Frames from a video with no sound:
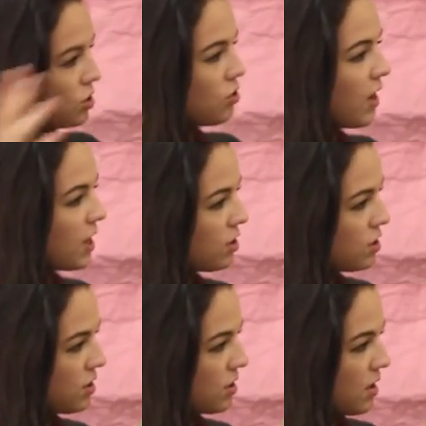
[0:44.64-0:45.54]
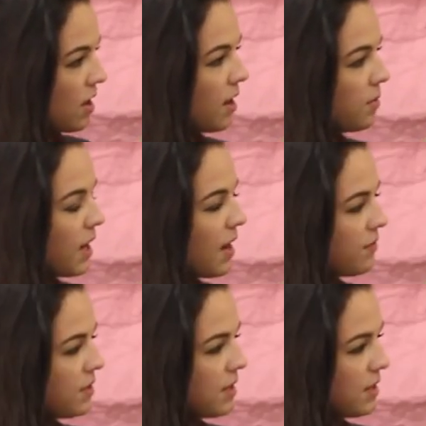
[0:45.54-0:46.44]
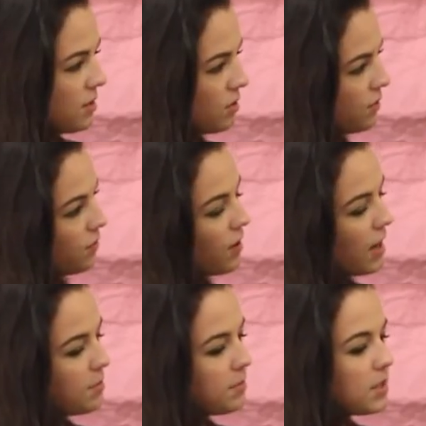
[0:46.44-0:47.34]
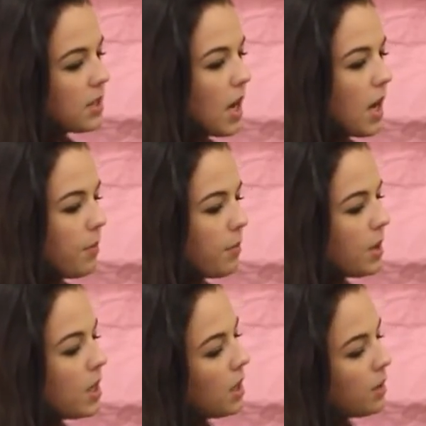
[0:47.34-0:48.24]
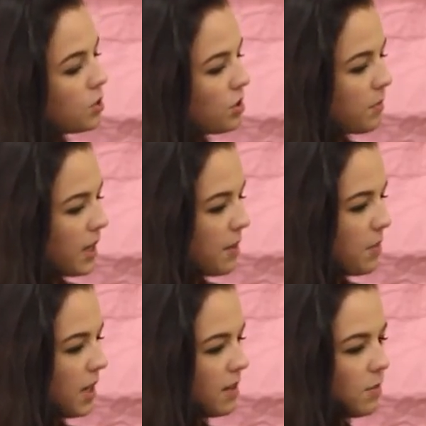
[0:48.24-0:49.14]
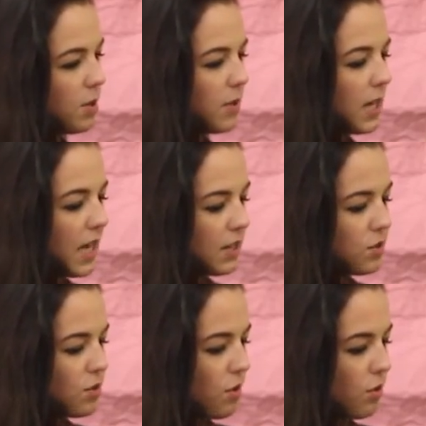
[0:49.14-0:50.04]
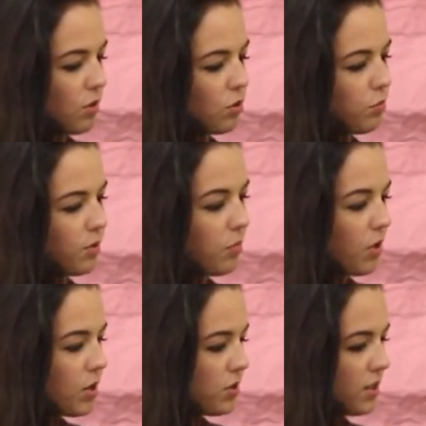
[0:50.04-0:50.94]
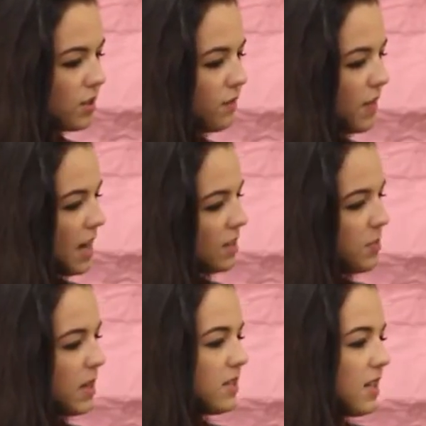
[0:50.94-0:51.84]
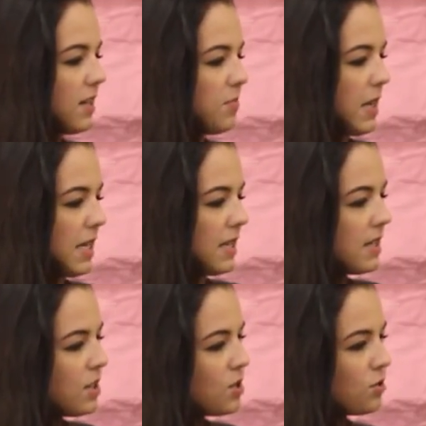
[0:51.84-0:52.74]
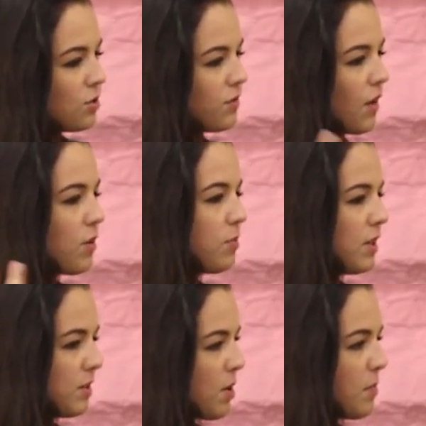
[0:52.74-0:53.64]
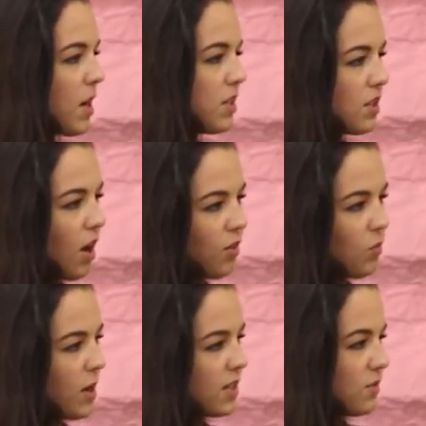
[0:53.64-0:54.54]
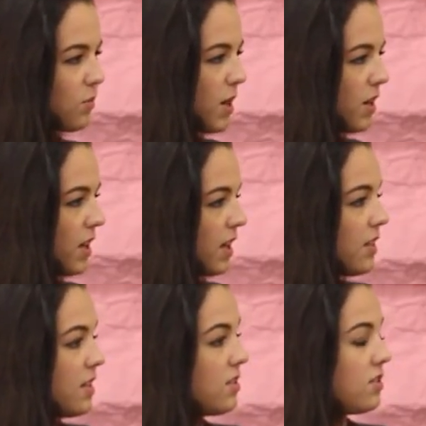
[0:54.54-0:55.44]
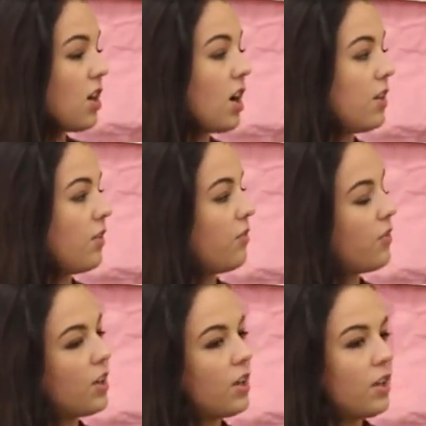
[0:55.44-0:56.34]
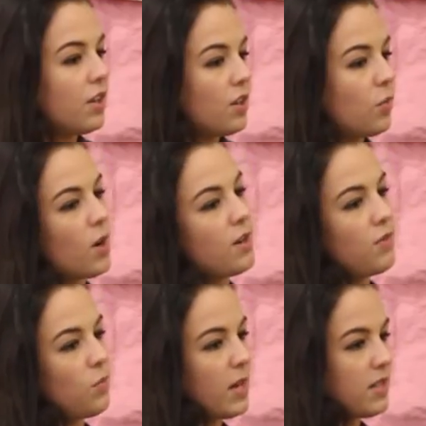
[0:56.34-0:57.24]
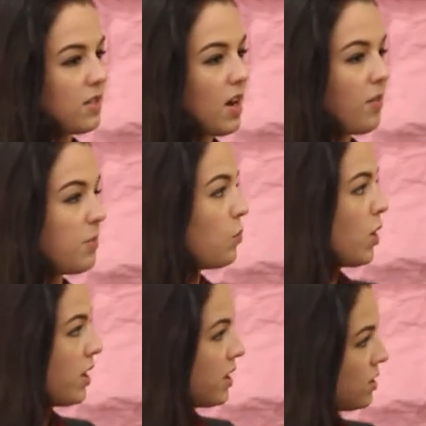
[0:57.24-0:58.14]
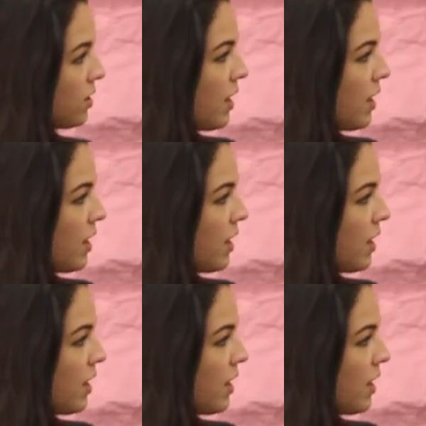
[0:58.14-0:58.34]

stretched canvases, on frames. I'm doing my MA at the moment, and the process of that has basically been sort of opening my mind to other ways of working, and this is kind of one of the ways that I have been working